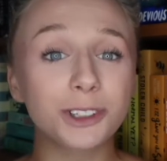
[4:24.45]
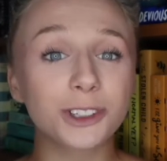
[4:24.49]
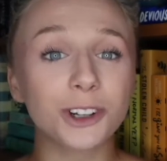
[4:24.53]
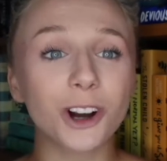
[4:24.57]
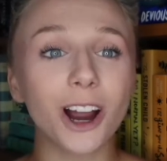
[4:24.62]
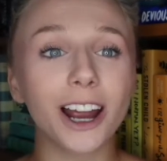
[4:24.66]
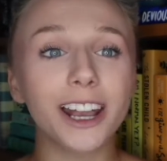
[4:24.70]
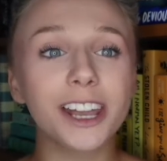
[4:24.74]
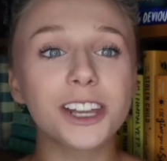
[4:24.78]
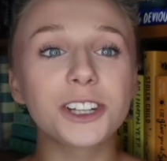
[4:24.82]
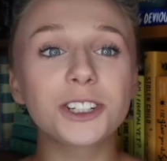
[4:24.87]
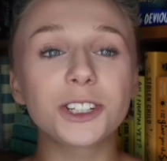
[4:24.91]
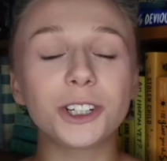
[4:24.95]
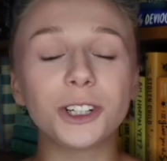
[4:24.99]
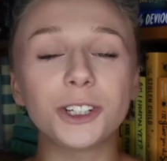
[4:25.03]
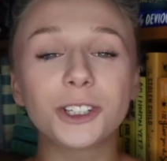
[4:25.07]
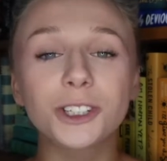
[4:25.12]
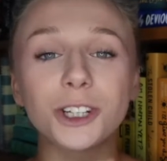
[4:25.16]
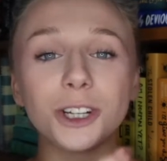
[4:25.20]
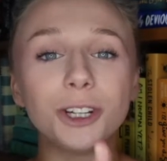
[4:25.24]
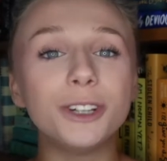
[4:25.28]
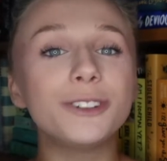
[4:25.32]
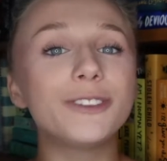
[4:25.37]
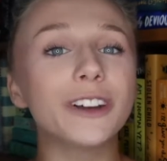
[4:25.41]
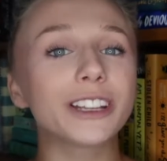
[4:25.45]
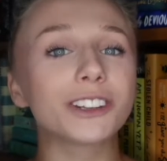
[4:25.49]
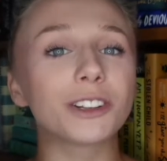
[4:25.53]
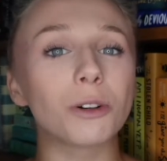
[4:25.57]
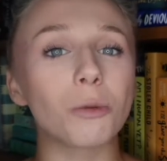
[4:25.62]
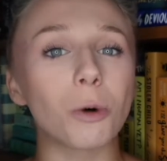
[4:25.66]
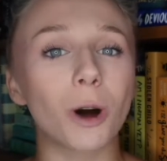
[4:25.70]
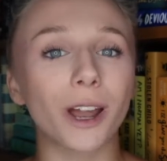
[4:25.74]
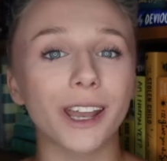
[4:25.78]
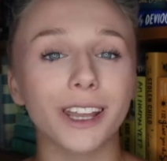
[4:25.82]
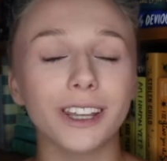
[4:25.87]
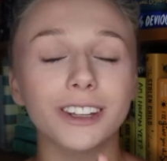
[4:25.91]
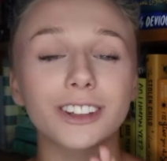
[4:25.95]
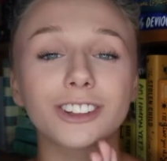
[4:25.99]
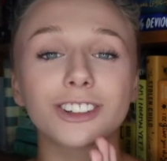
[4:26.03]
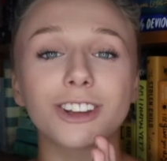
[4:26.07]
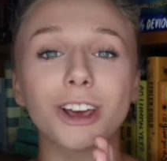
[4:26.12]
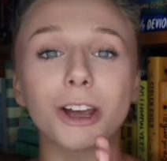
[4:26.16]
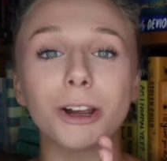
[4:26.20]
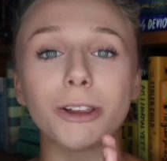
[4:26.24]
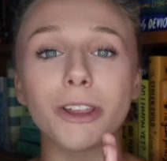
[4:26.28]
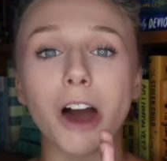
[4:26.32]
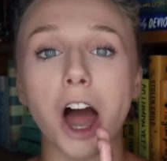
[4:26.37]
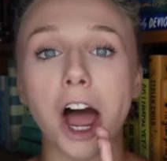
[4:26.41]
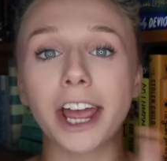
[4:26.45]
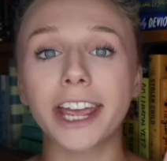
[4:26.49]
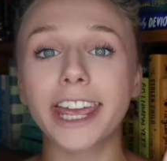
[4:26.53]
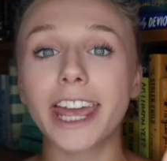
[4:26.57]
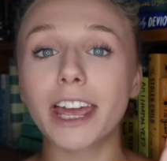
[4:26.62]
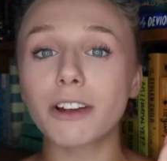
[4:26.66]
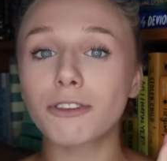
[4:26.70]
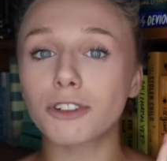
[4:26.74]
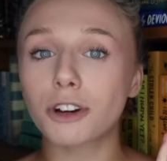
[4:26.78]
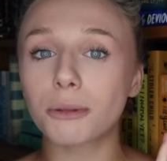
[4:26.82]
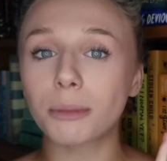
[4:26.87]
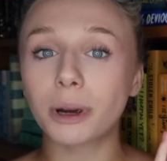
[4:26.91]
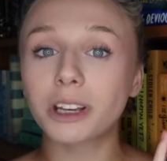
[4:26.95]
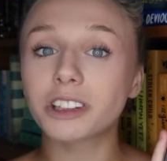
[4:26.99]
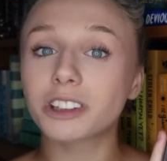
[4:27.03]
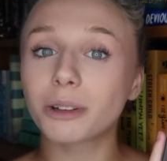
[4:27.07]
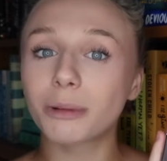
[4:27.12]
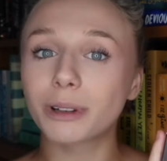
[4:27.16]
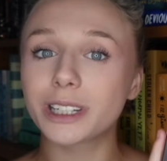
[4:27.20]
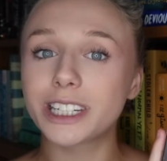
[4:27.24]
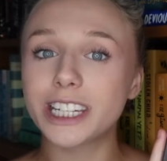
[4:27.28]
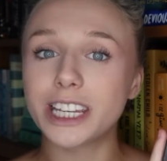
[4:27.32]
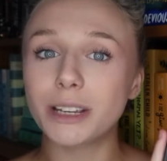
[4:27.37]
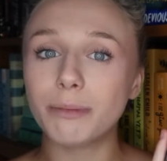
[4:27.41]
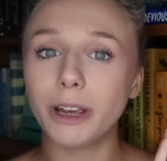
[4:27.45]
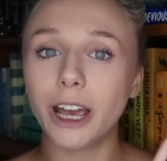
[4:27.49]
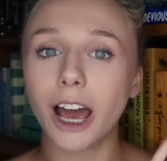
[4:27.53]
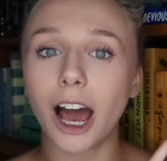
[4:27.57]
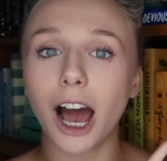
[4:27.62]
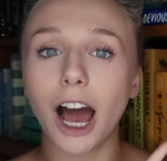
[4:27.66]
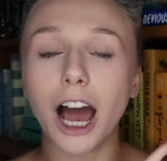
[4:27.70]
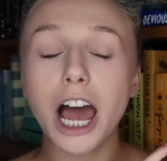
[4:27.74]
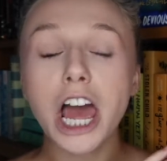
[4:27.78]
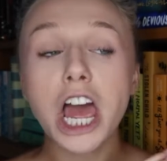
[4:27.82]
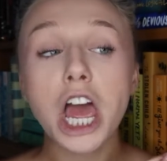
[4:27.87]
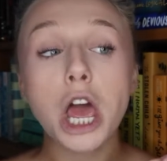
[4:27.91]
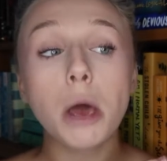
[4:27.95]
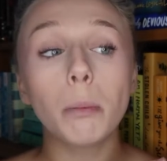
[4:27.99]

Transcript: trying to do 2 things at once so that I get through my summer TBR,